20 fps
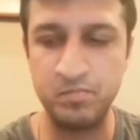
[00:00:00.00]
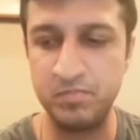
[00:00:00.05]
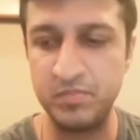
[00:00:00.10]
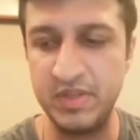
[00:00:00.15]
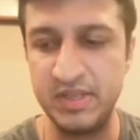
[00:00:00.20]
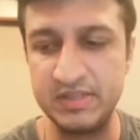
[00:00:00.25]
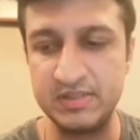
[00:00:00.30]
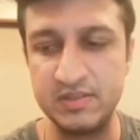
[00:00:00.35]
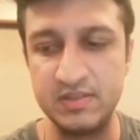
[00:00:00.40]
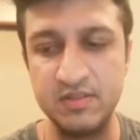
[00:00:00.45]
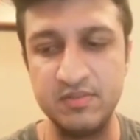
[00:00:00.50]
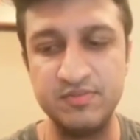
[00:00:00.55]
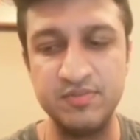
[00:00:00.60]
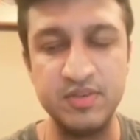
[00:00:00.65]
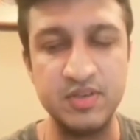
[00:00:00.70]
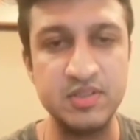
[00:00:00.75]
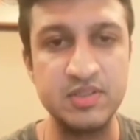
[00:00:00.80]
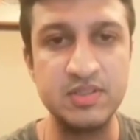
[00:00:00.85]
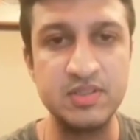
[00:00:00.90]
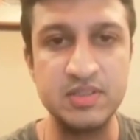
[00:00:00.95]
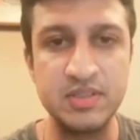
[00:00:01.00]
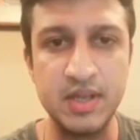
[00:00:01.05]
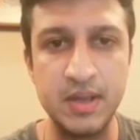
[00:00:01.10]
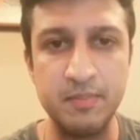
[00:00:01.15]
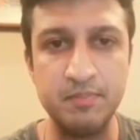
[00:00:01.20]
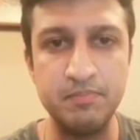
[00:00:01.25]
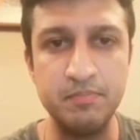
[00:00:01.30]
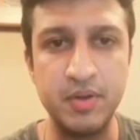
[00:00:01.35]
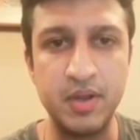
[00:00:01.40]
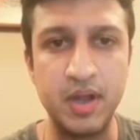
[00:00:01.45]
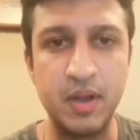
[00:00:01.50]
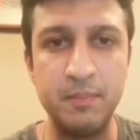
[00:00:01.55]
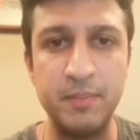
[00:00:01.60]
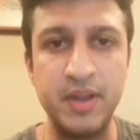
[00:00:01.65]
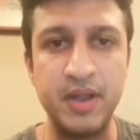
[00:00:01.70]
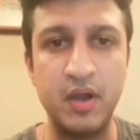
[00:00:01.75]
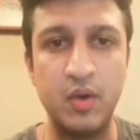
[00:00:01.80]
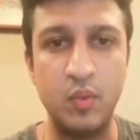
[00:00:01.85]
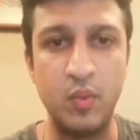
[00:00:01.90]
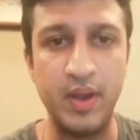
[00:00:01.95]
that's the first step,
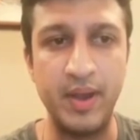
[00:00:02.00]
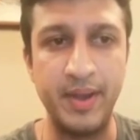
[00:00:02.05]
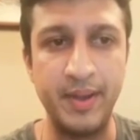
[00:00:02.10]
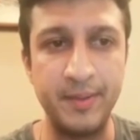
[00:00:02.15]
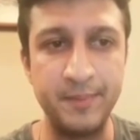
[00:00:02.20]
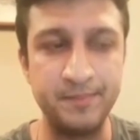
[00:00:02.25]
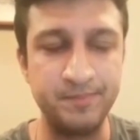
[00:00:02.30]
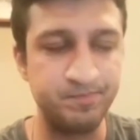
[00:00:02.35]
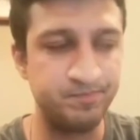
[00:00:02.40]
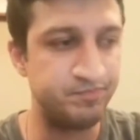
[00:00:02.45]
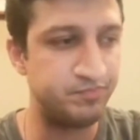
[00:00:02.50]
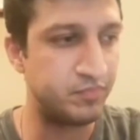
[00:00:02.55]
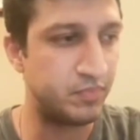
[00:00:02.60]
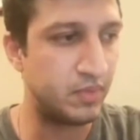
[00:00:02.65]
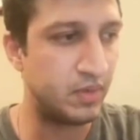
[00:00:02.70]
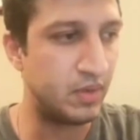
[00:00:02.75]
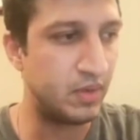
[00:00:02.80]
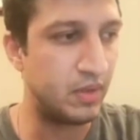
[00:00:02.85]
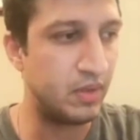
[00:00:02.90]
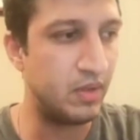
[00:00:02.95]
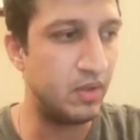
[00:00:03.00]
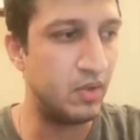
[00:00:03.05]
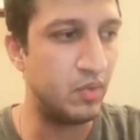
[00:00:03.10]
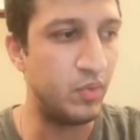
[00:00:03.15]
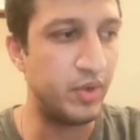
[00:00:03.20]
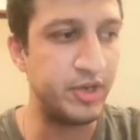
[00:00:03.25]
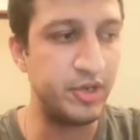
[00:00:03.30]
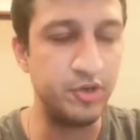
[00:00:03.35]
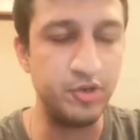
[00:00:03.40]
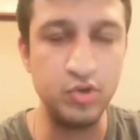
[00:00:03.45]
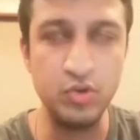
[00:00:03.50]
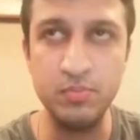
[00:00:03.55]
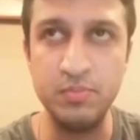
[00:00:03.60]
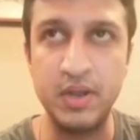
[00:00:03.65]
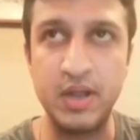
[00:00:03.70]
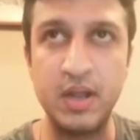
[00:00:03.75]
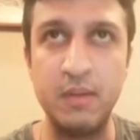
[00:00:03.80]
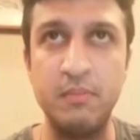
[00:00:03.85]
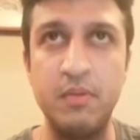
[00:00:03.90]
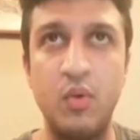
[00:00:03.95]
becoming aware. When you do
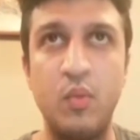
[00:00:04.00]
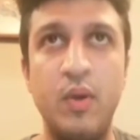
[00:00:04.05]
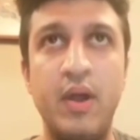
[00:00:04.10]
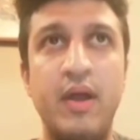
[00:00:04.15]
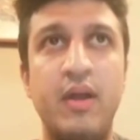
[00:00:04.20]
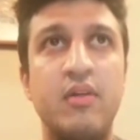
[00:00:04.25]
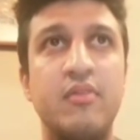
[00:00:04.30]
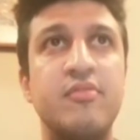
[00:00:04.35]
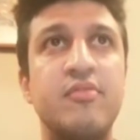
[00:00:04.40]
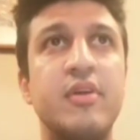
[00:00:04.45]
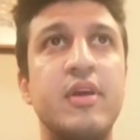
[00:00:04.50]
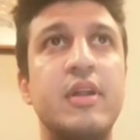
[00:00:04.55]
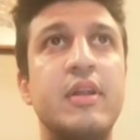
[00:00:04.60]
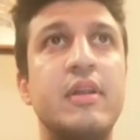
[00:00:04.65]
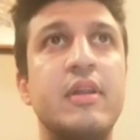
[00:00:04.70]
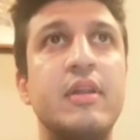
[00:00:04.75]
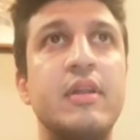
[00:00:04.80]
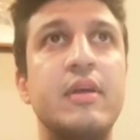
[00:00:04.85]
become aware of it,